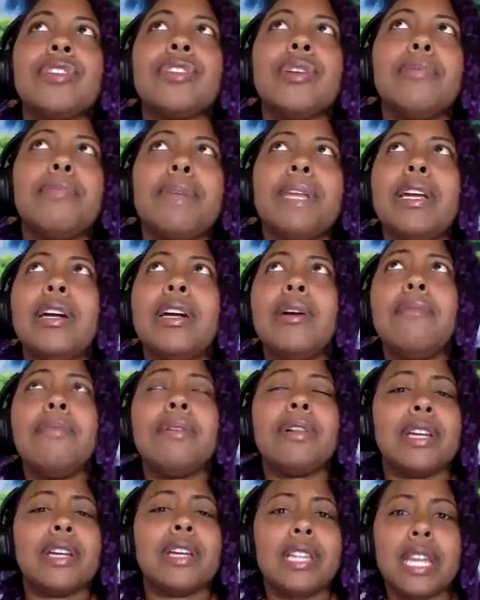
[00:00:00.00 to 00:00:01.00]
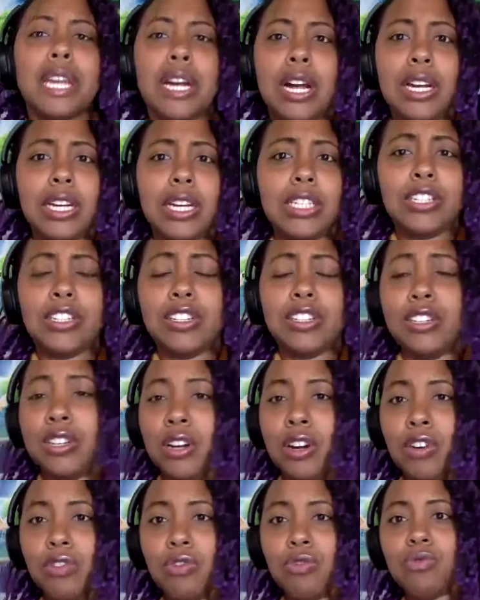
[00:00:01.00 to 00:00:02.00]
to be completely honest,
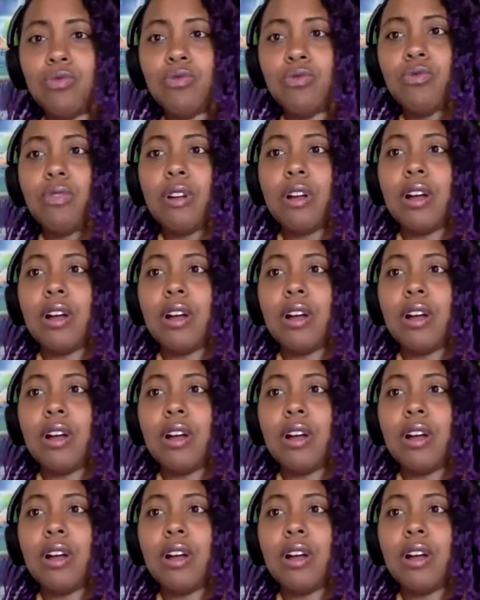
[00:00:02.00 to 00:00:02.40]
no.